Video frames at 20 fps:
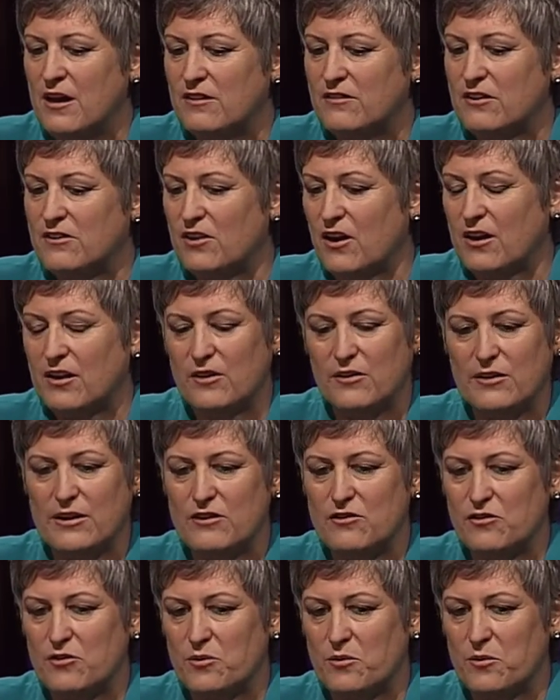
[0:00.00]
to not only
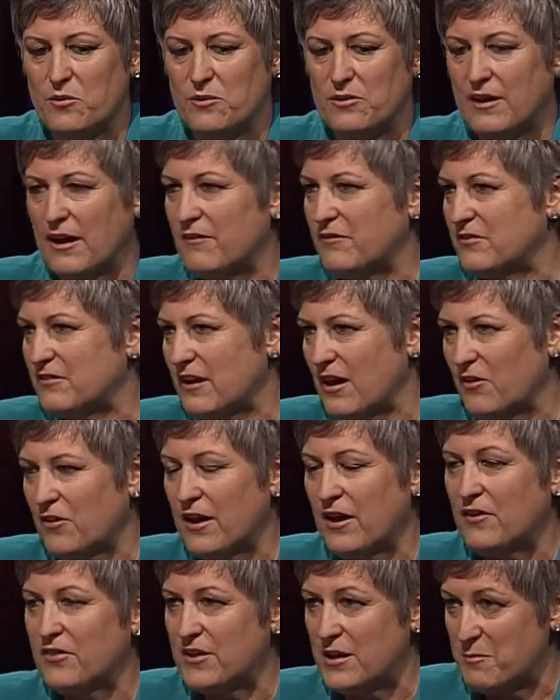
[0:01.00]
do lifestyle
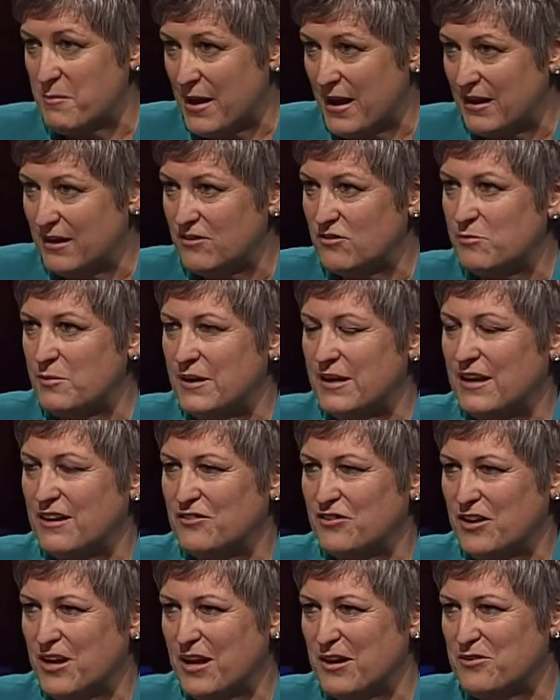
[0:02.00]
healthy management
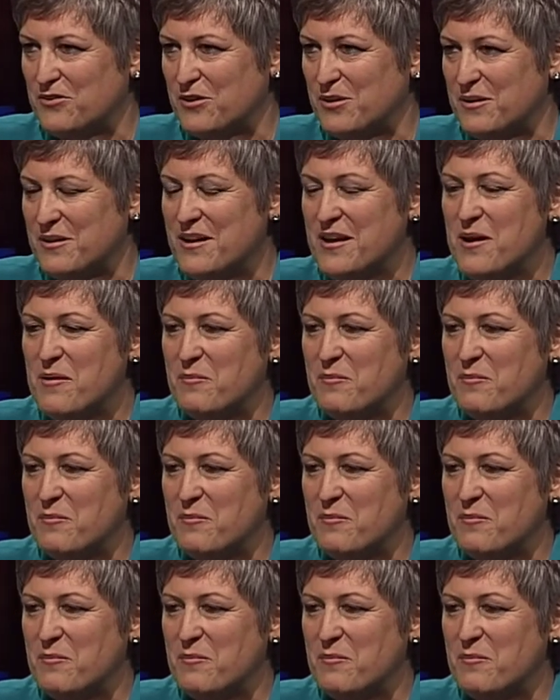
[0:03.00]
education,